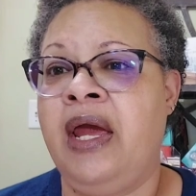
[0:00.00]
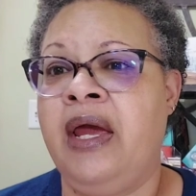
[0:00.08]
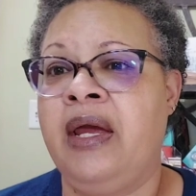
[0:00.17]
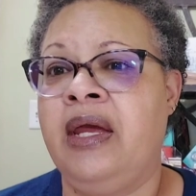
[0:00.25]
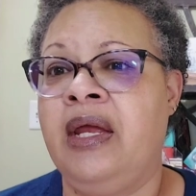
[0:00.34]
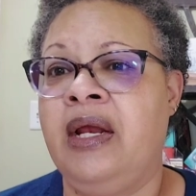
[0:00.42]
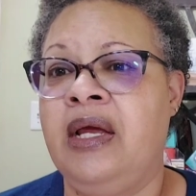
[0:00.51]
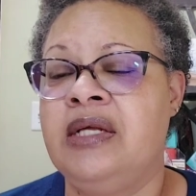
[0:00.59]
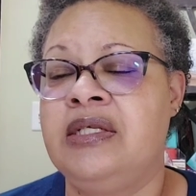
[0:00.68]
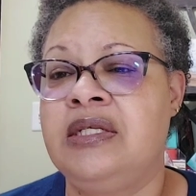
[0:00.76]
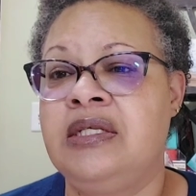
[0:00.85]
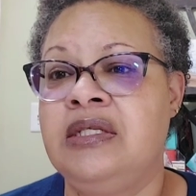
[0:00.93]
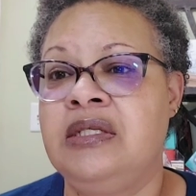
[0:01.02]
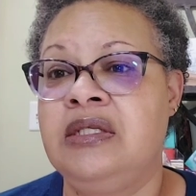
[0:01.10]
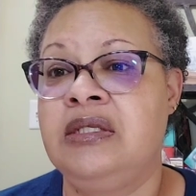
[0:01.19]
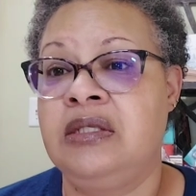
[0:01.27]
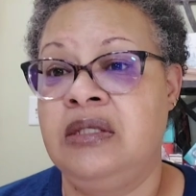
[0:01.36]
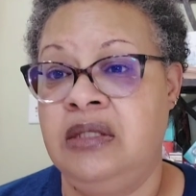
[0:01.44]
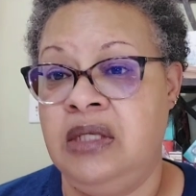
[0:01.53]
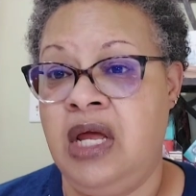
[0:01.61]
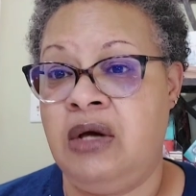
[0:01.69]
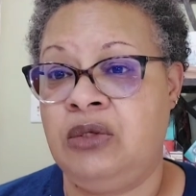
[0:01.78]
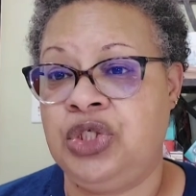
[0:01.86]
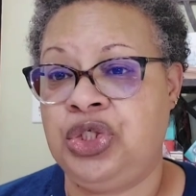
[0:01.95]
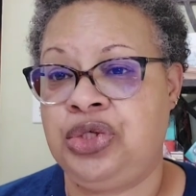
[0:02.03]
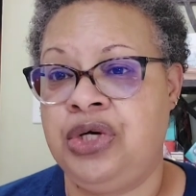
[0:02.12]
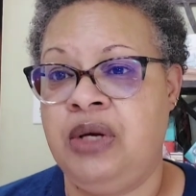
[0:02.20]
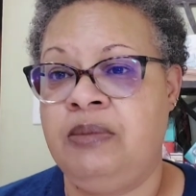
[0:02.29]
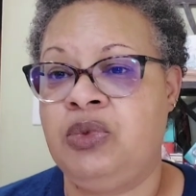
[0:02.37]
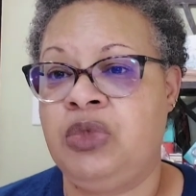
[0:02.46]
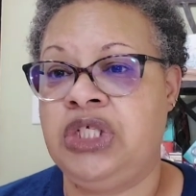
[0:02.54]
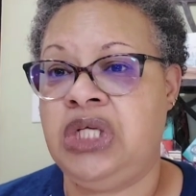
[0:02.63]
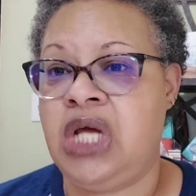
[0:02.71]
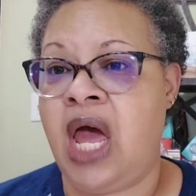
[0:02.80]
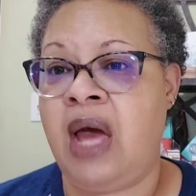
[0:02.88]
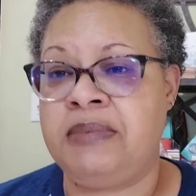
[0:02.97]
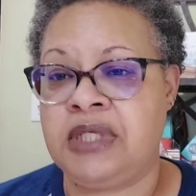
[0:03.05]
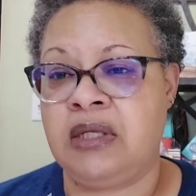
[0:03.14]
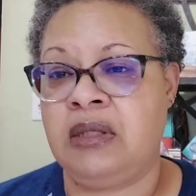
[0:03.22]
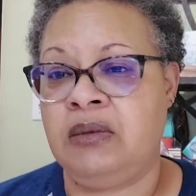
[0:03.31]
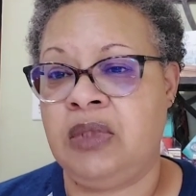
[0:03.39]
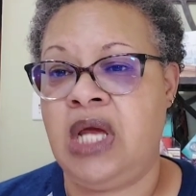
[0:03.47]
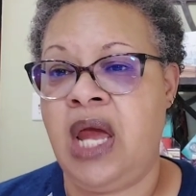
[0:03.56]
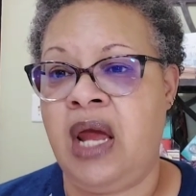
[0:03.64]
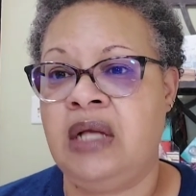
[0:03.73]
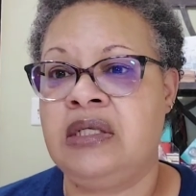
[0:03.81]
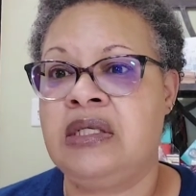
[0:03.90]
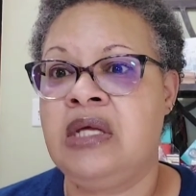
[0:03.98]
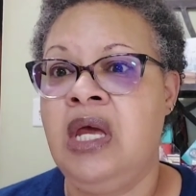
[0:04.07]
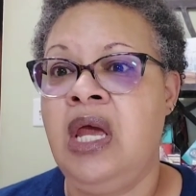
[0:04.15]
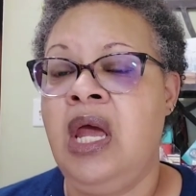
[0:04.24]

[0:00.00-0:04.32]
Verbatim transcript: and getting his nails trimmed, which he absolutely hates.